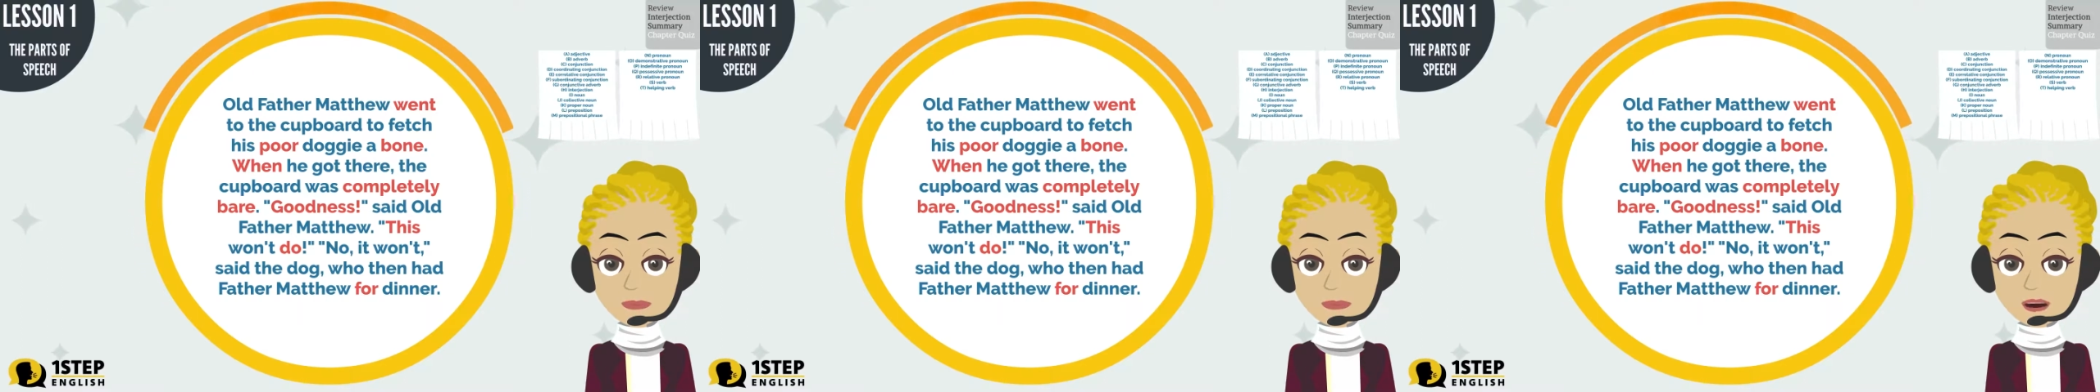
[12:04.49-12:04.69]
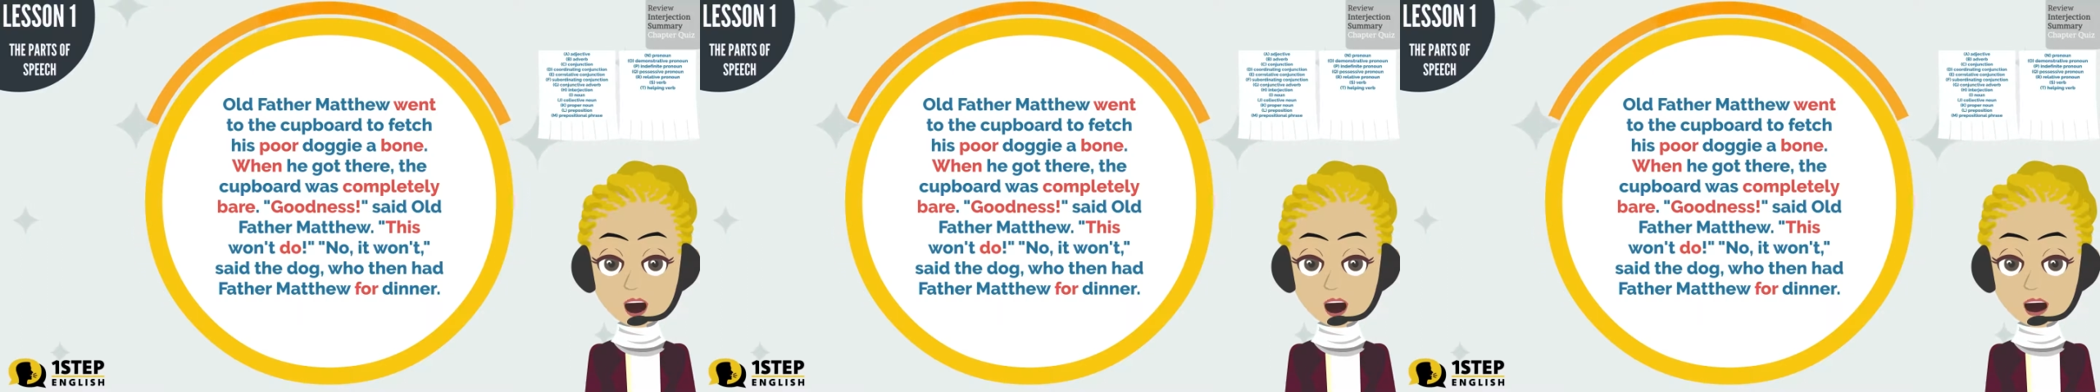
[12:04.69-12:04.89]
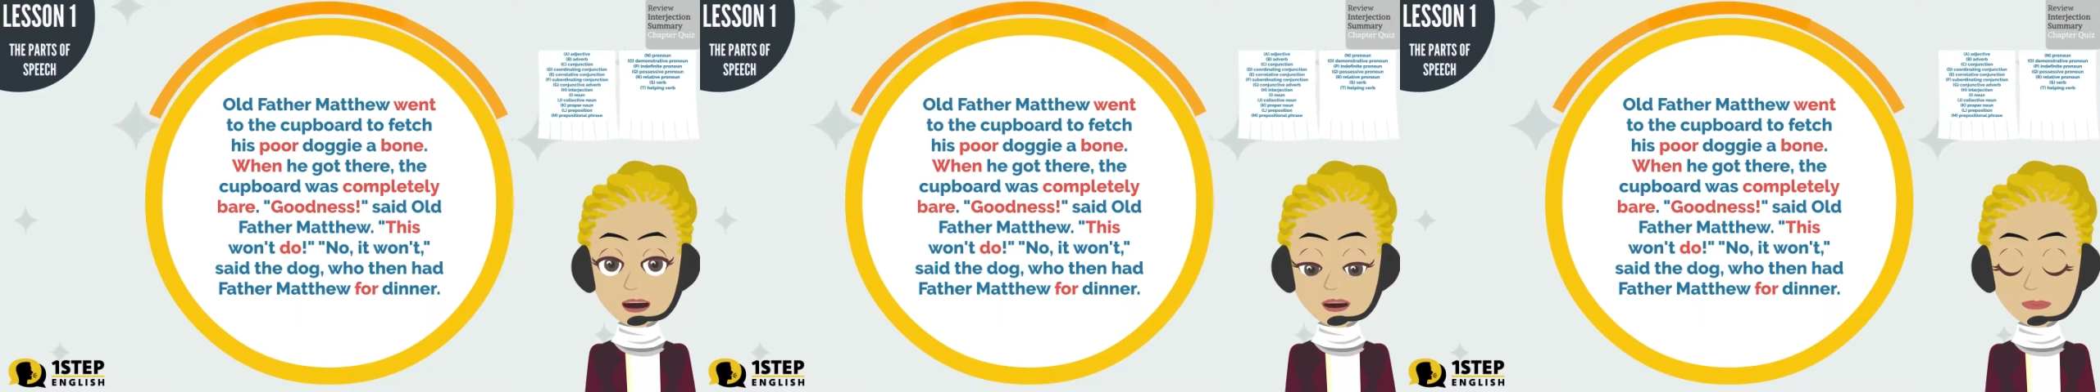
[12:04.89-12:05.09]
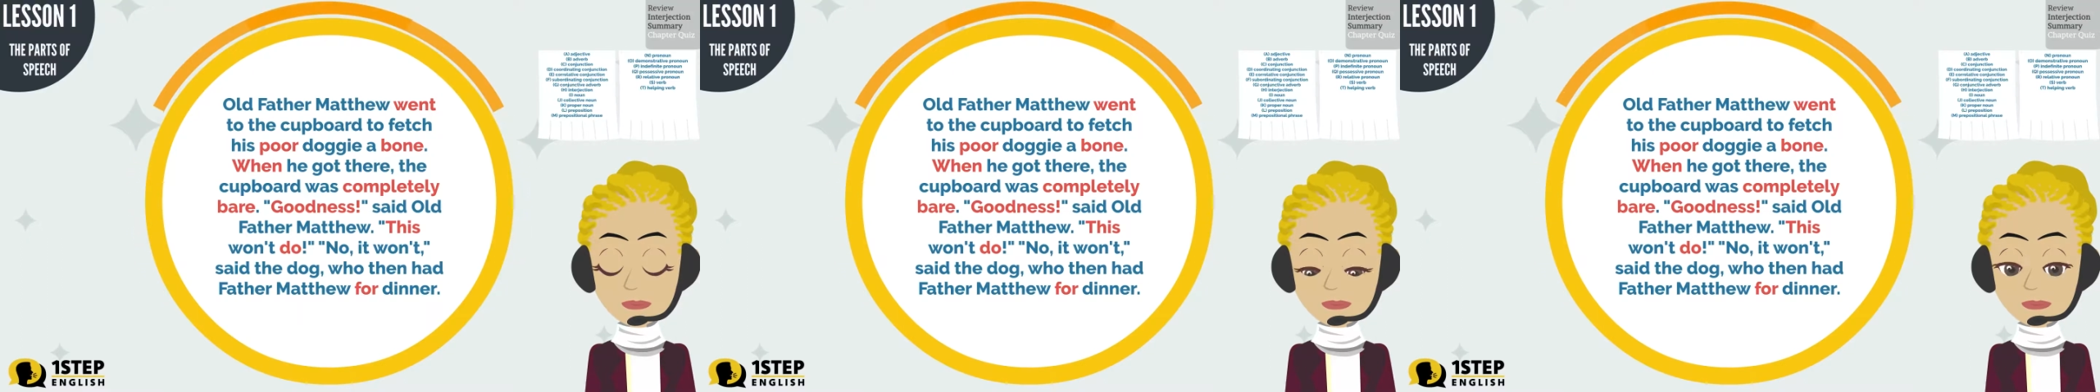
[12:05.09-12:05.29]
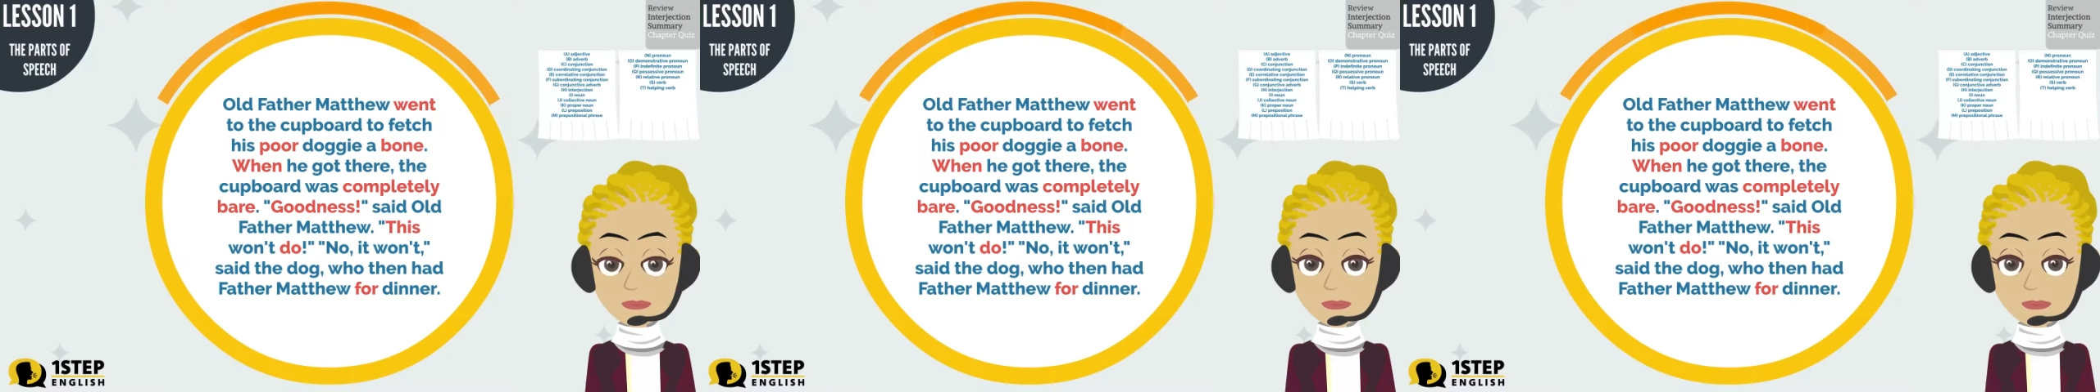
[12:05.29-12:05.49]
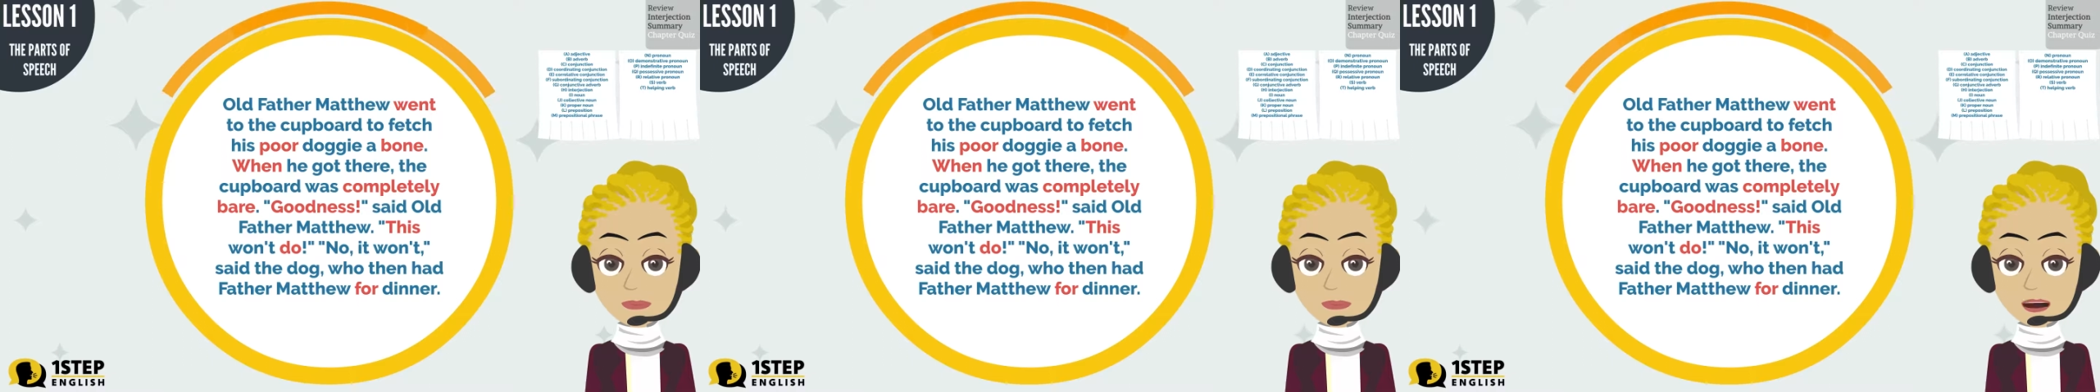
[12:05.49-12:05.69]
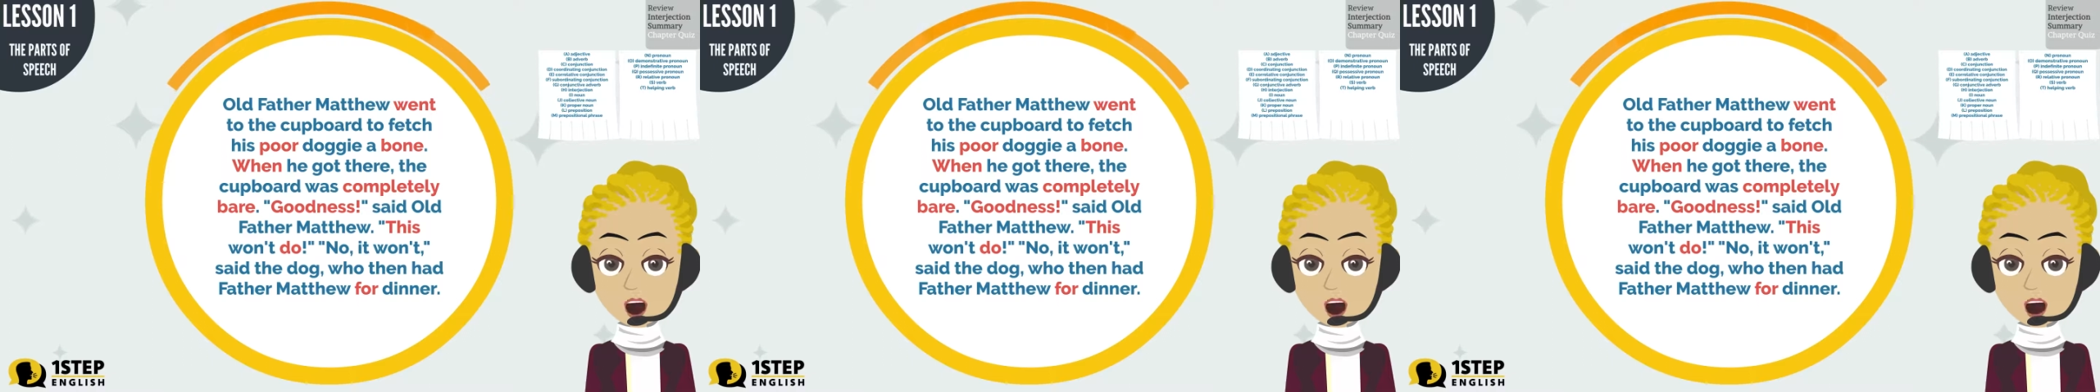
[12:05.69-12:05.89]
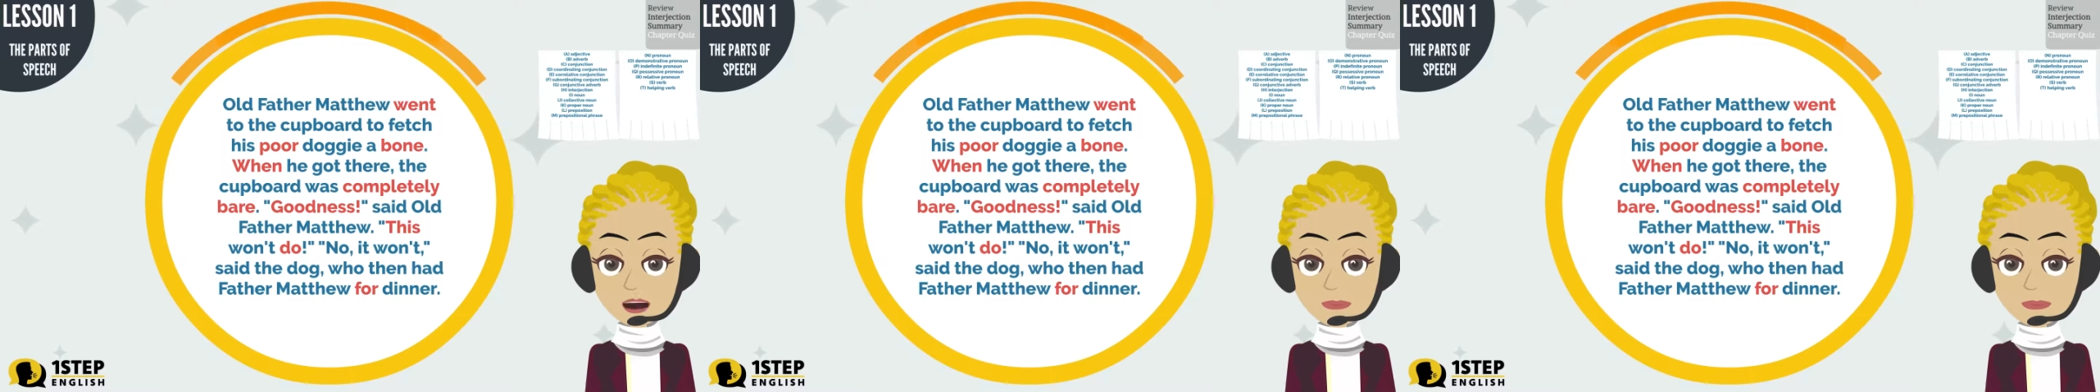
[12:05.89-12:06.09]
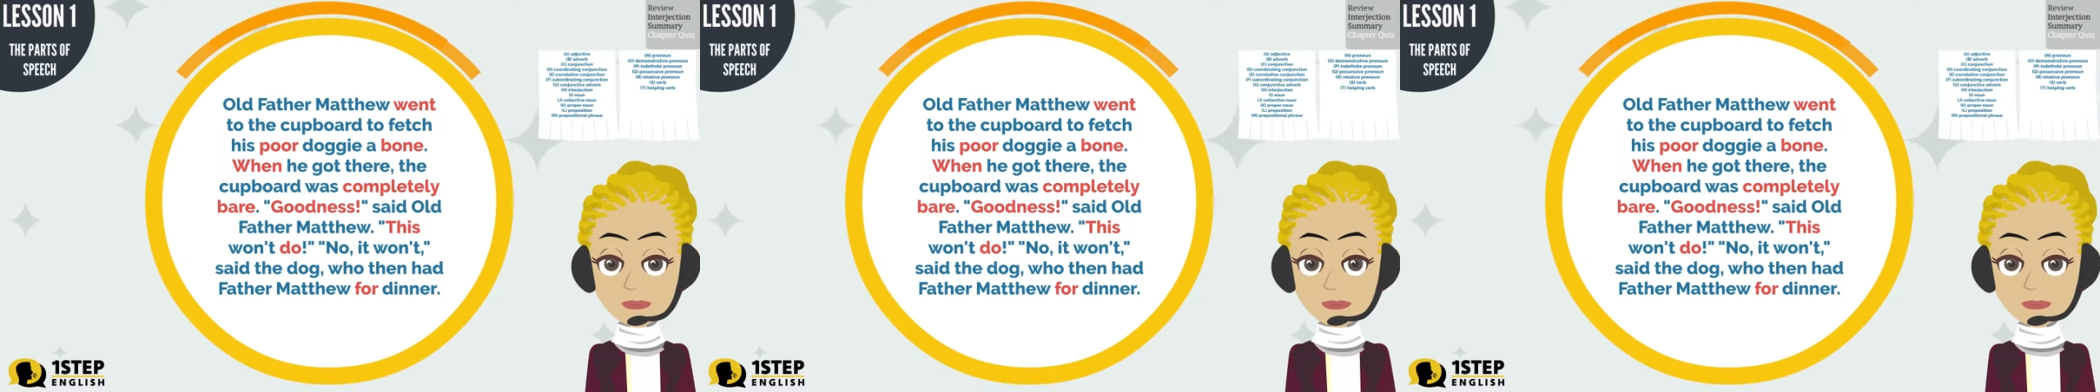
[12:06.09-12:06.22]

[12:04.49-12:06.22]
1. Went.